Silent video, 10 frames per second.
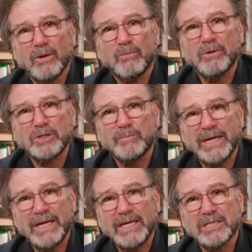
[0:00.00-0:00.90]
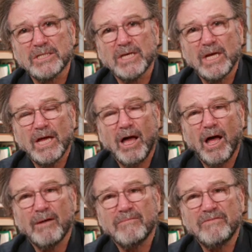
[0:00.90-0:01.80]
which means
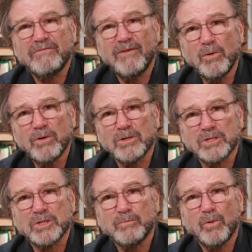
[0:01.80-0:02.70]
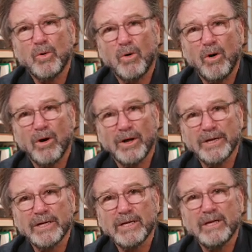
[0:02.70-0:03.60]
I'm focused more on